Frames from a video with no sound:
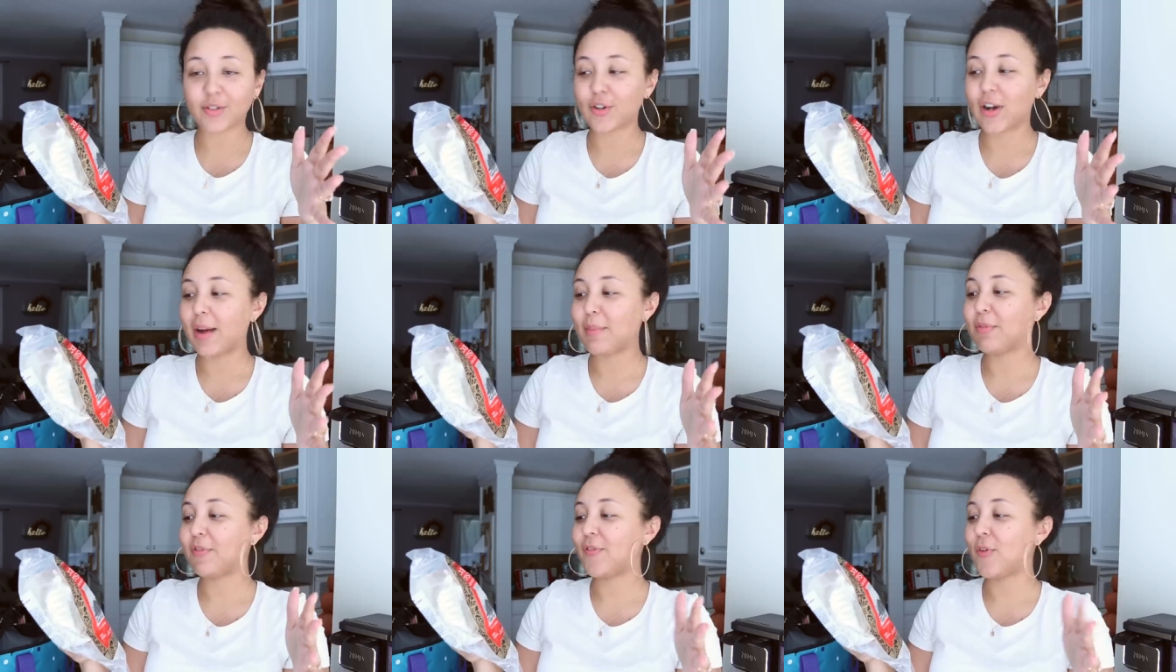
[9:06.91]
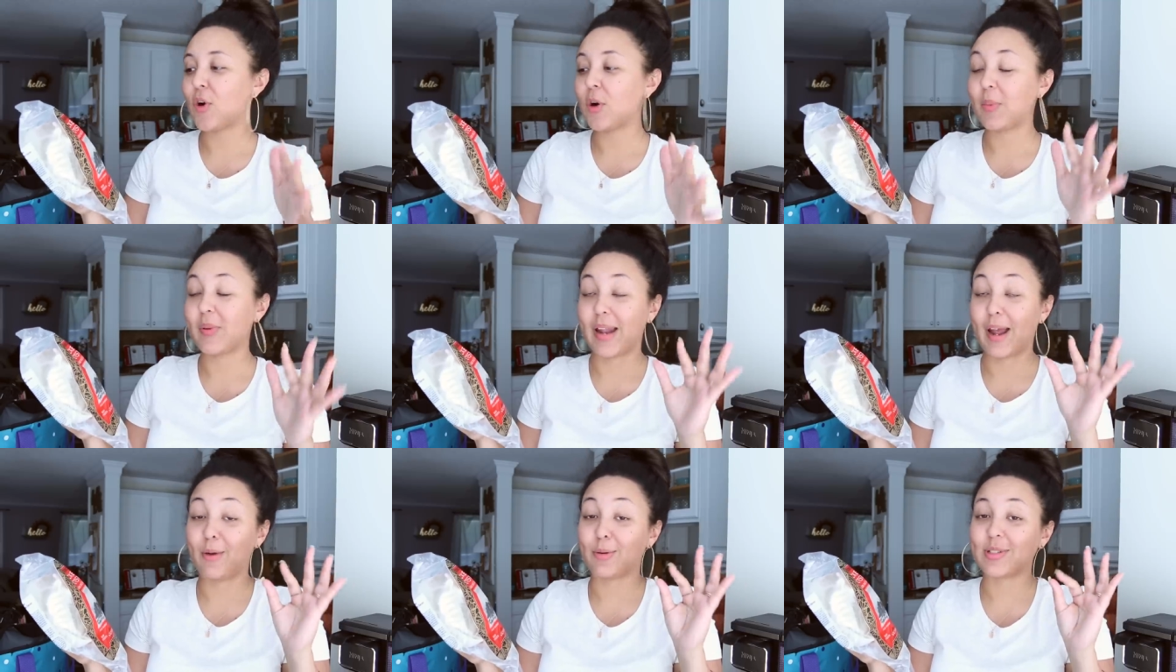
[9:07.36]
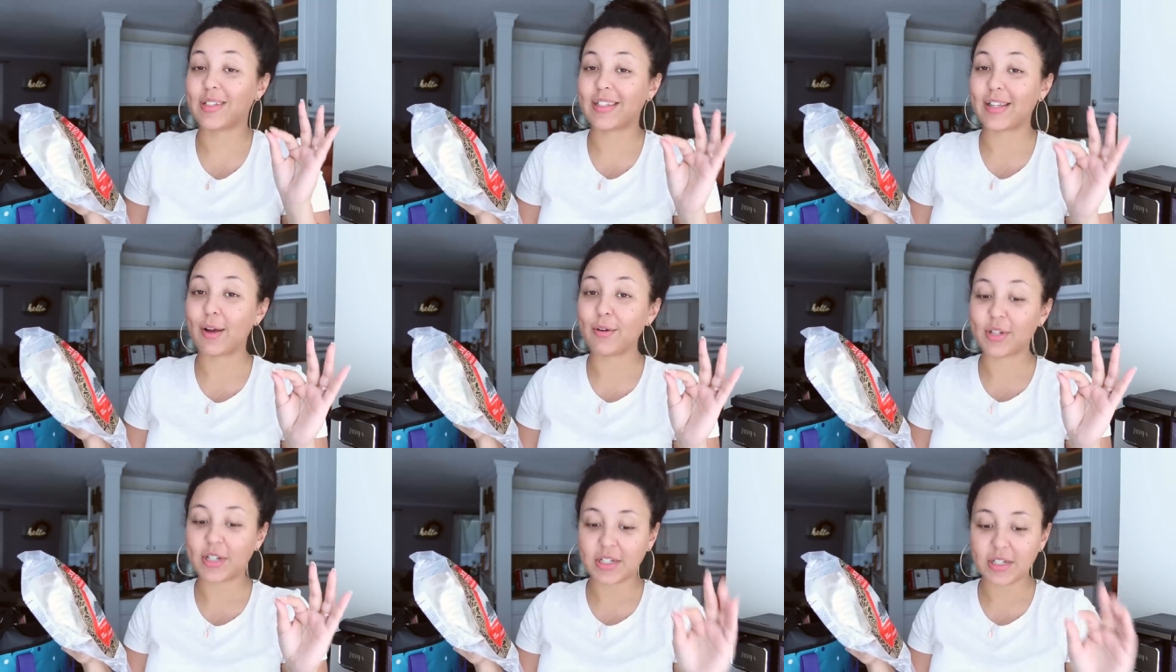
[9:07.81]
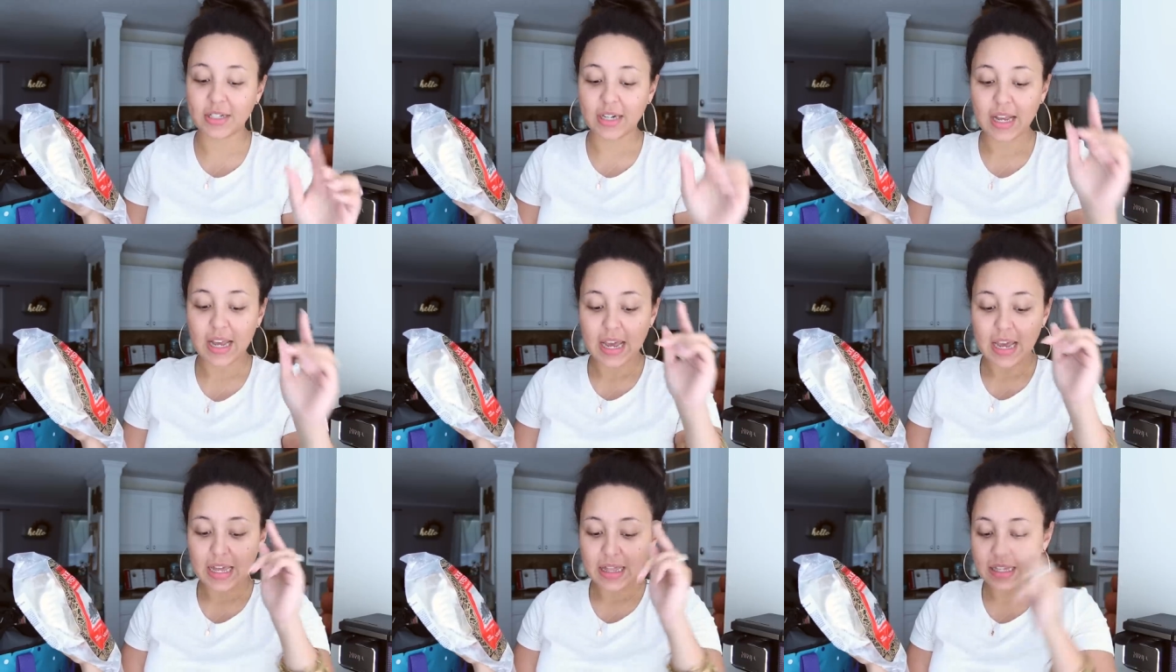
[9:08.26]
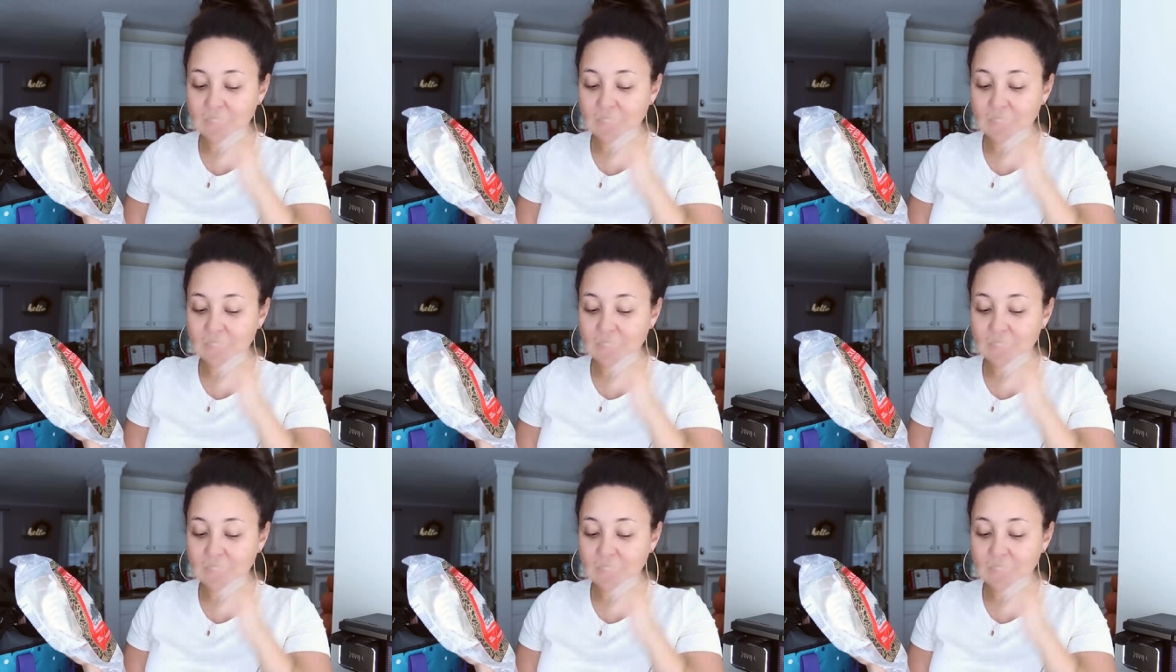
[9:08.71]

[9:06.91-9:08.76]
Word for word: I tried before, but they were so good.